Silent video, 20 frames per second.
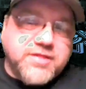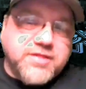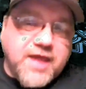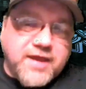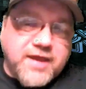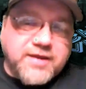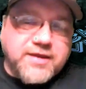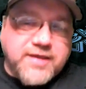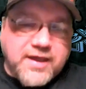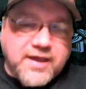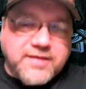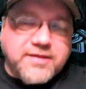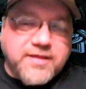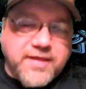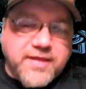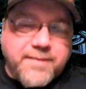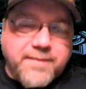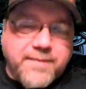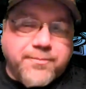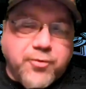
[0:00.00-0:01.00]
started getting to
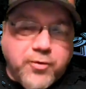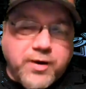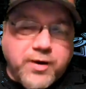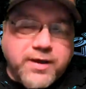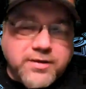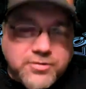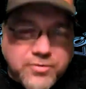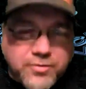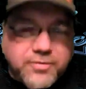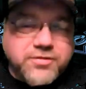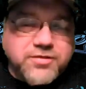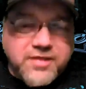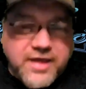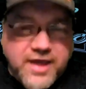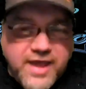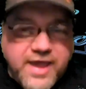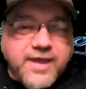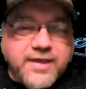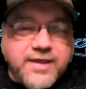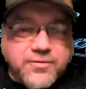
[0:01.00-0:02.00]
that point towards
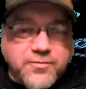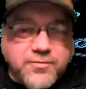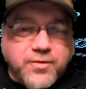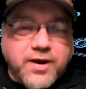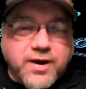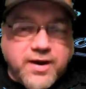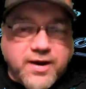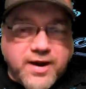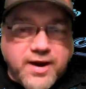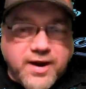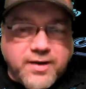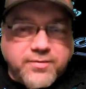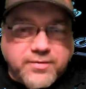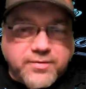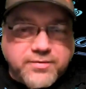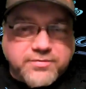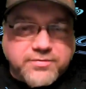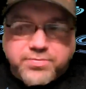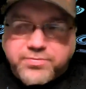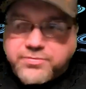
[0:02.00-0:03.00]
the end where, uh,
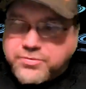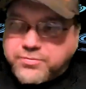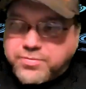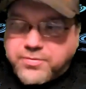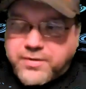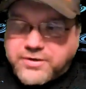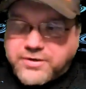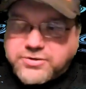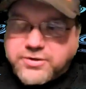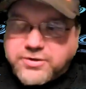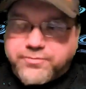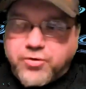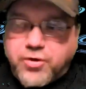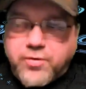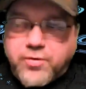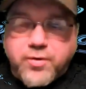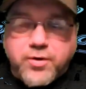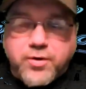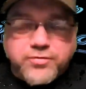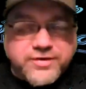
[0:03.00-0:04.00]
especially
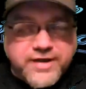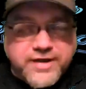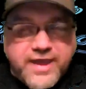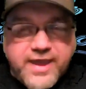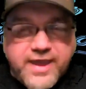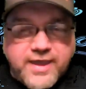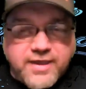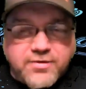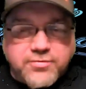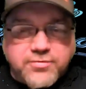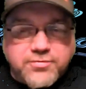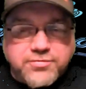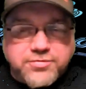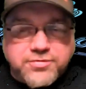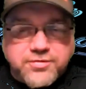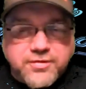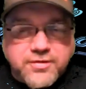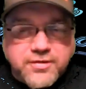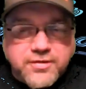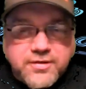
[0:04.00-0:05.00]
promos and
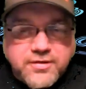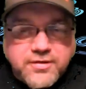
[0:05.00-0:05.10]
angles,